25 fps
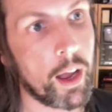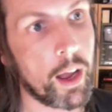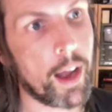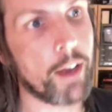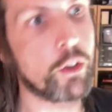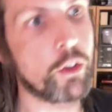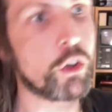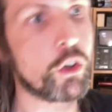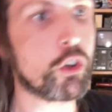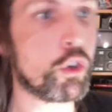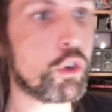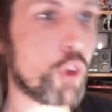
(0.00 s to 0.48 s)
I
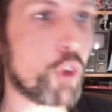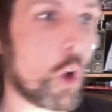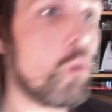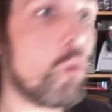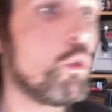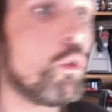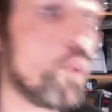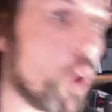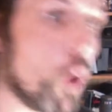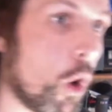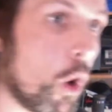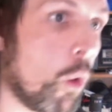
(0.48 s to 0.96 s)
just
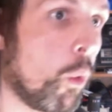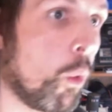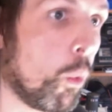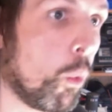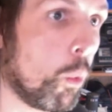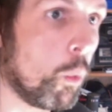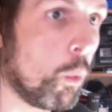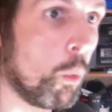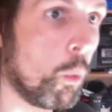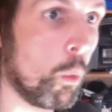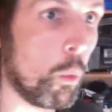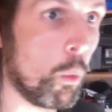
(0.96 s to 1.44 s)
don't know
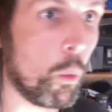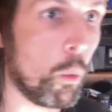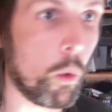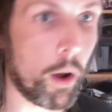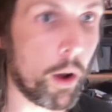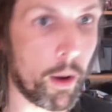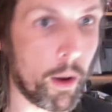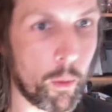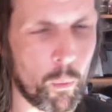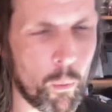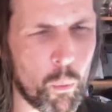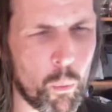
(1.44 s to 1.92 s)

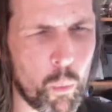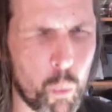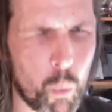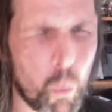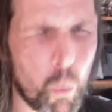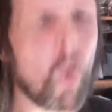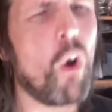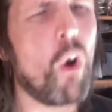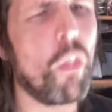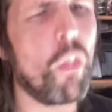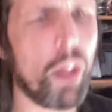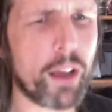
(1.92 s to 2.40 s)

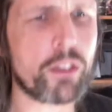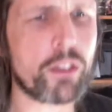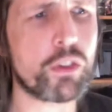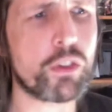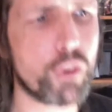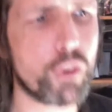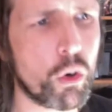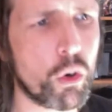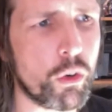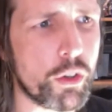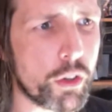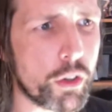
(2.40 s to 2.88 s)
what that
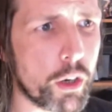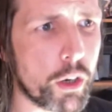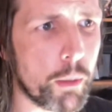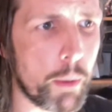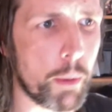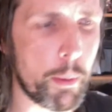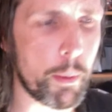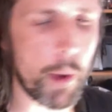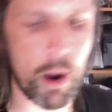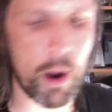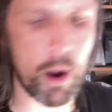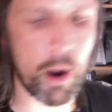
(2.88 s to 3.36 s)
story's going
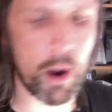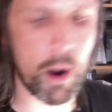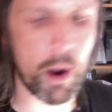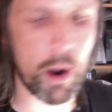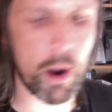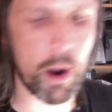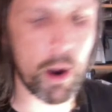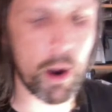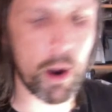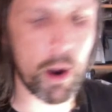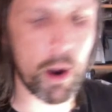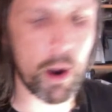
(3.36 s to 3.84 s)
to be about or
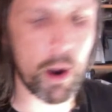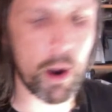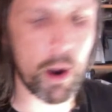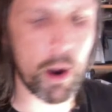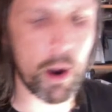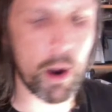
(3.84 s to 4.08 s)
anything like that.